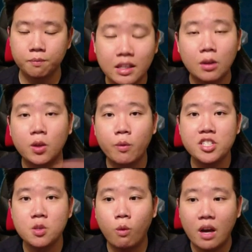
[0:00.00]
Now the
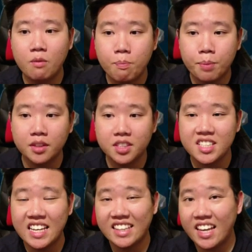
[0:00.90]
reason why we built this
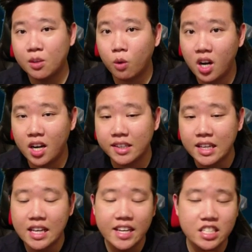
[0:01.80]
hit and run
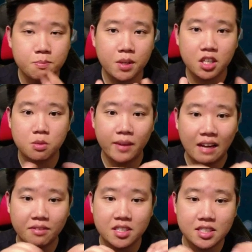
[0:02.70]
is because we
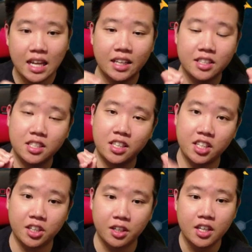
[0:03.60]
have this talent
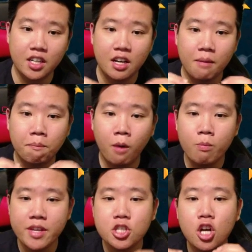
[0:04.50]
here,
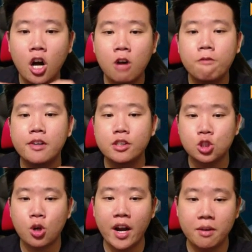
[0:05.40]
Moment of
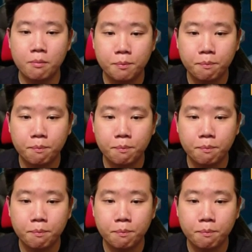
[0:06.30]
Triumph.